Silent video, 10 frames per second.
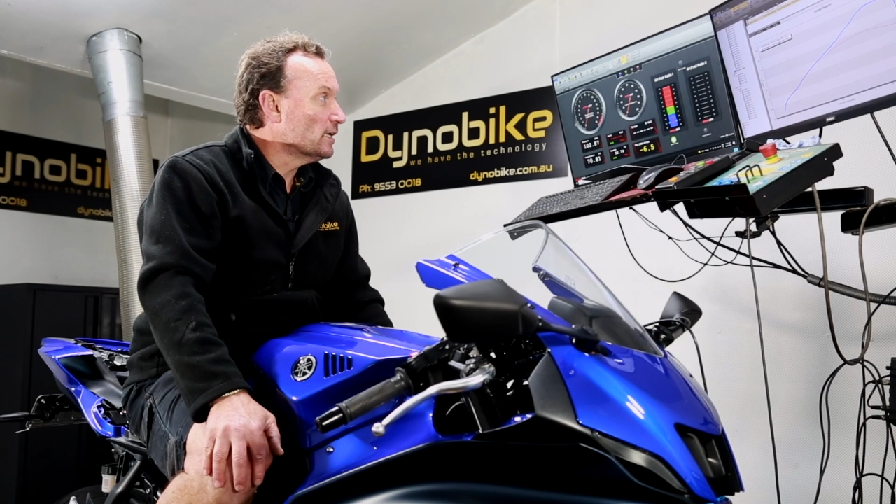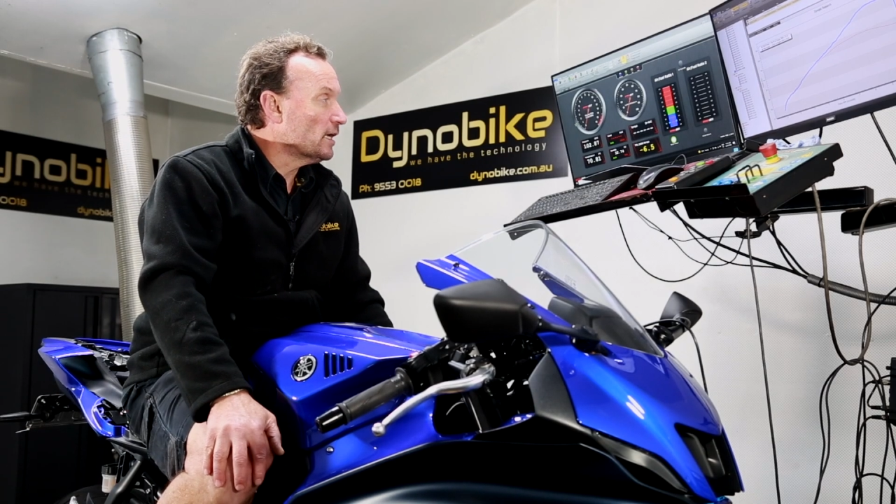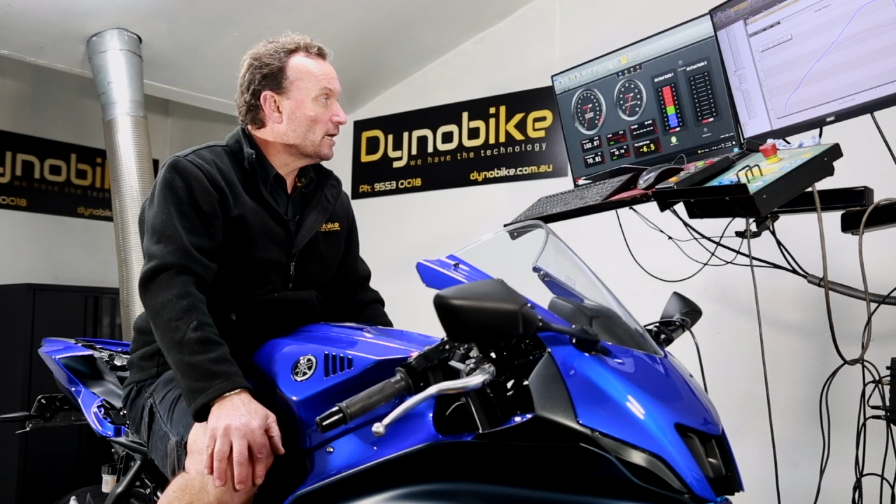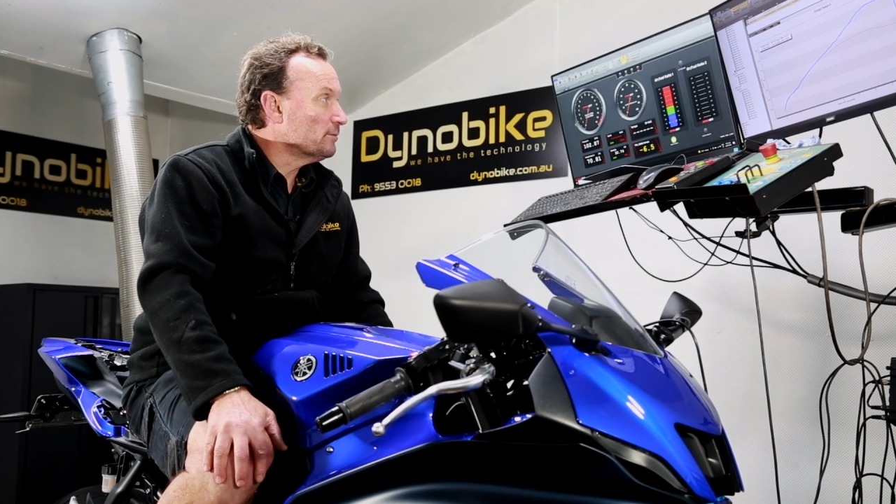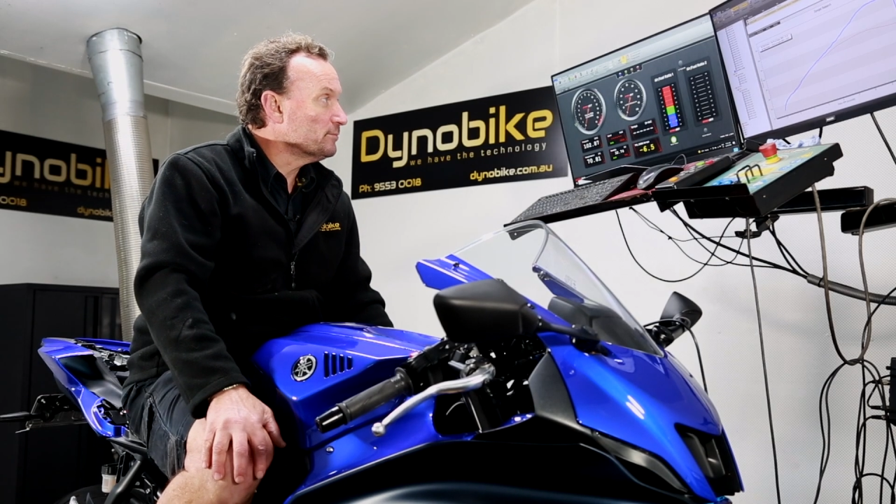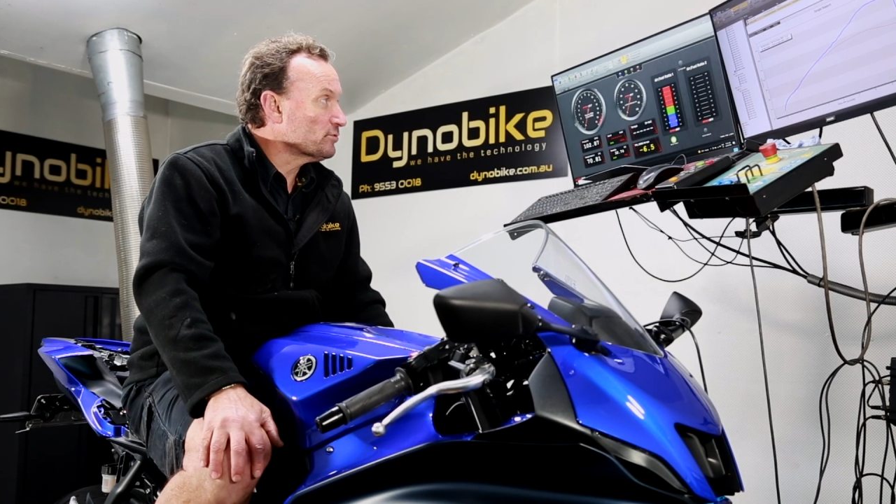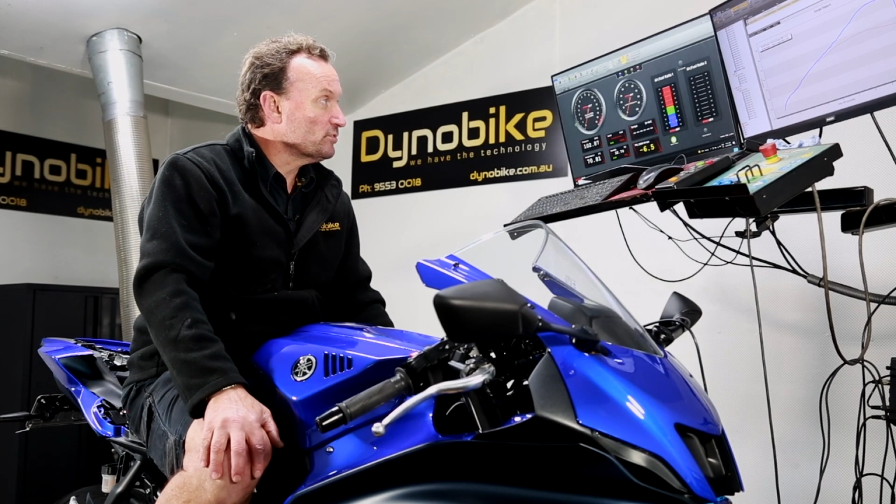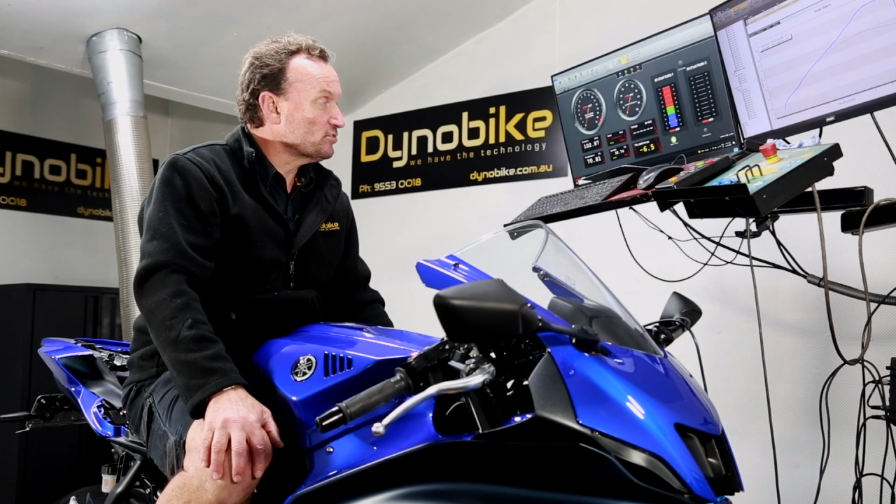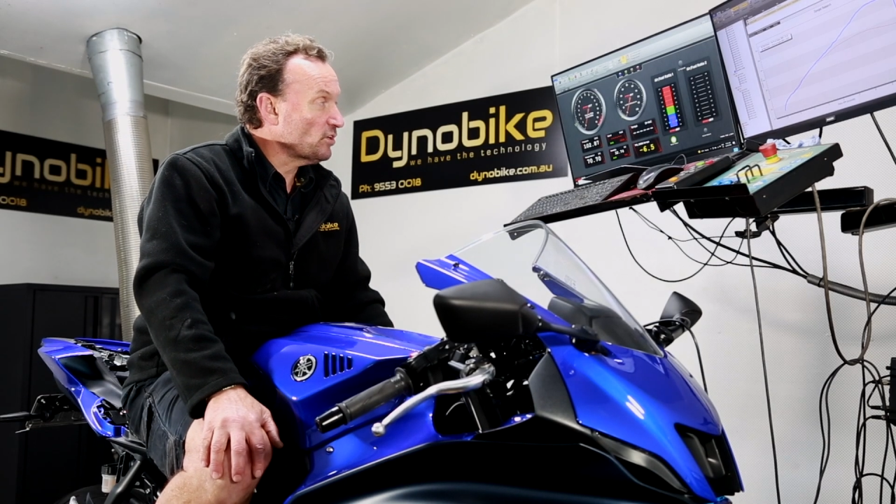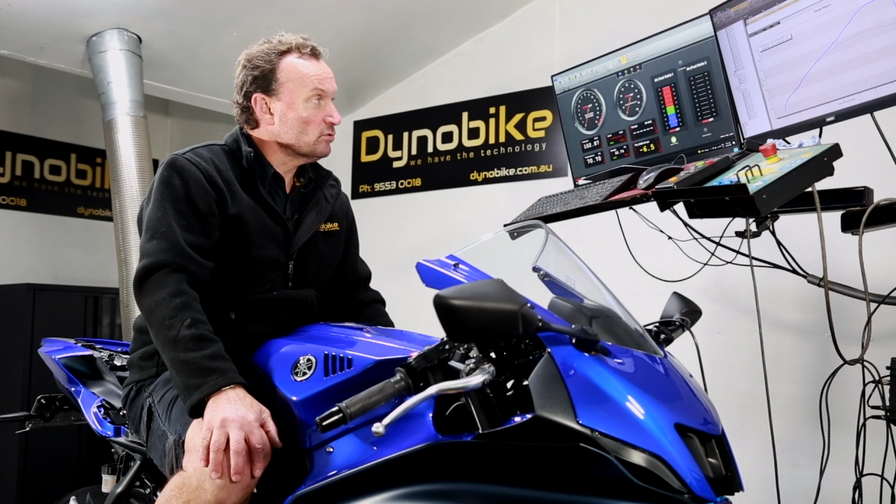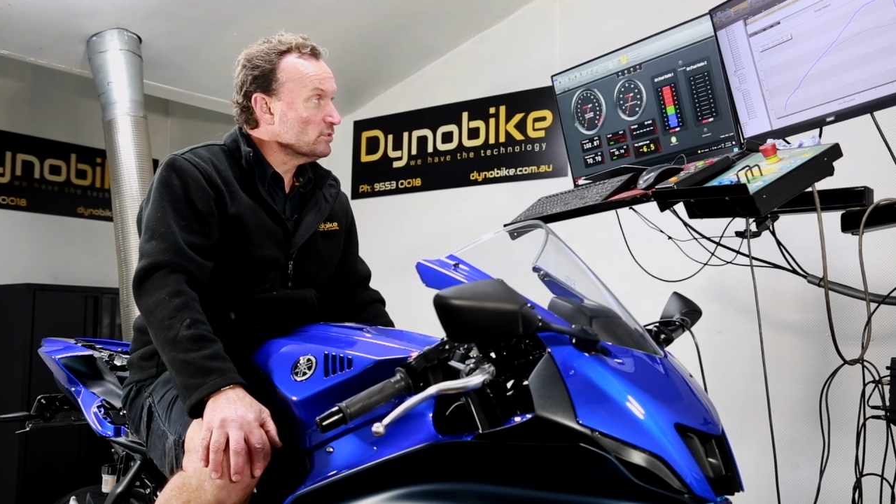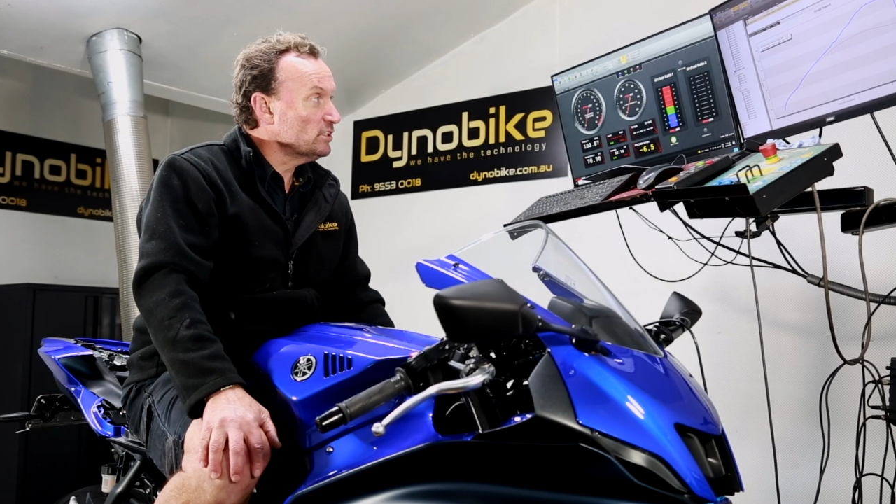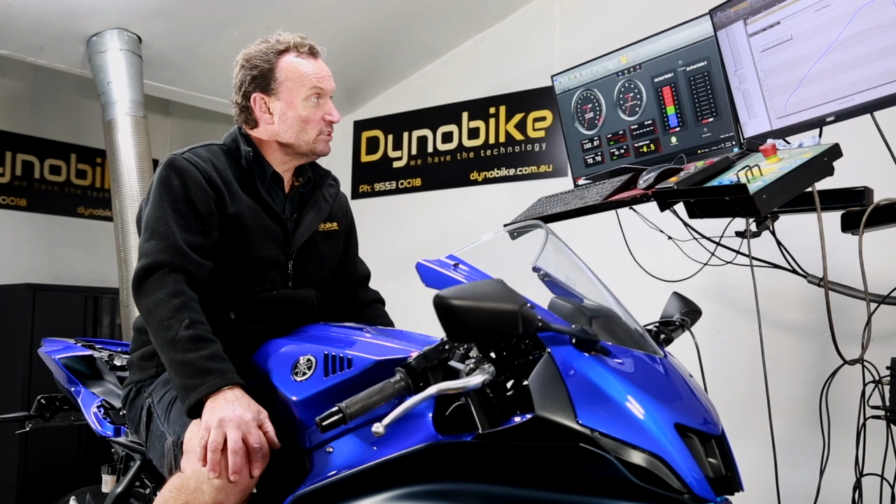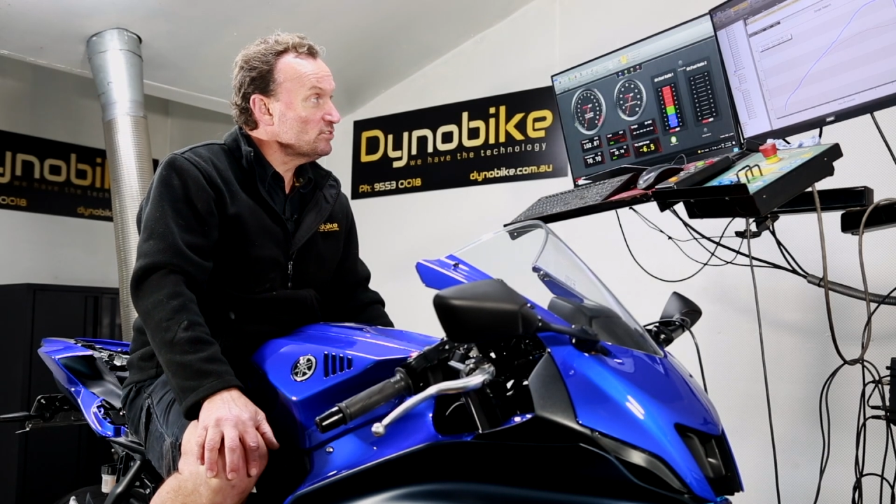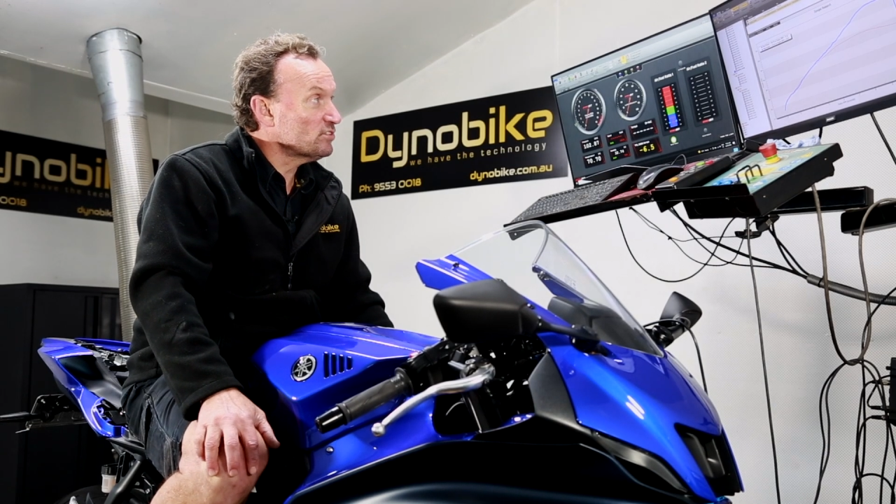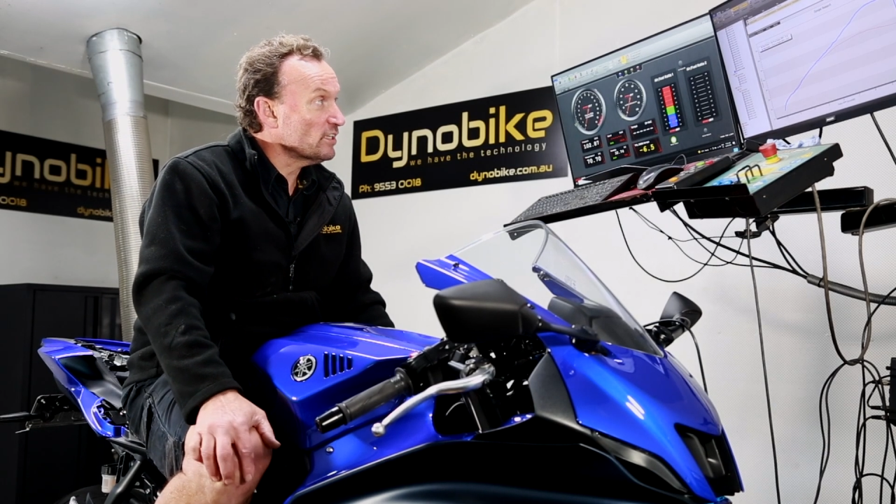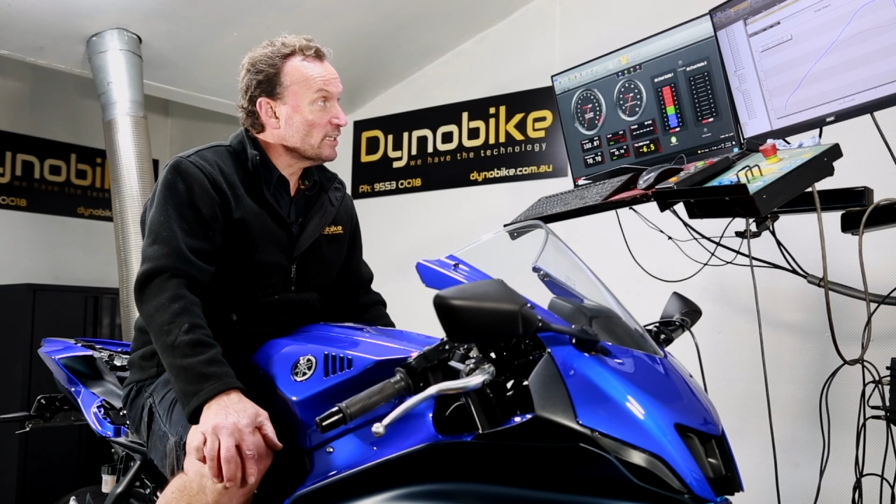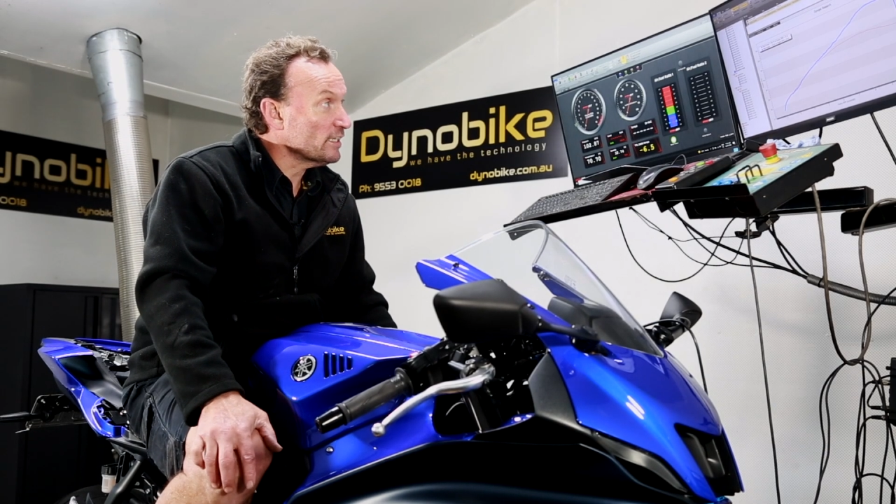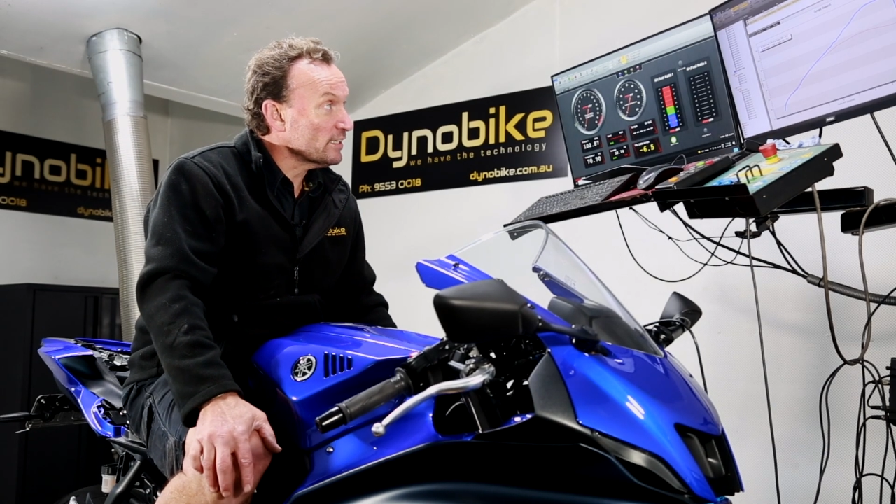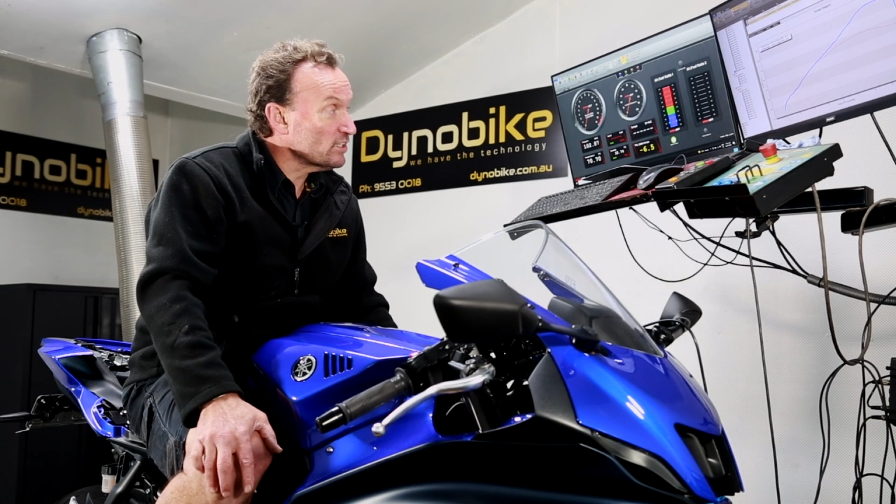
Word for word: Uh, the result is that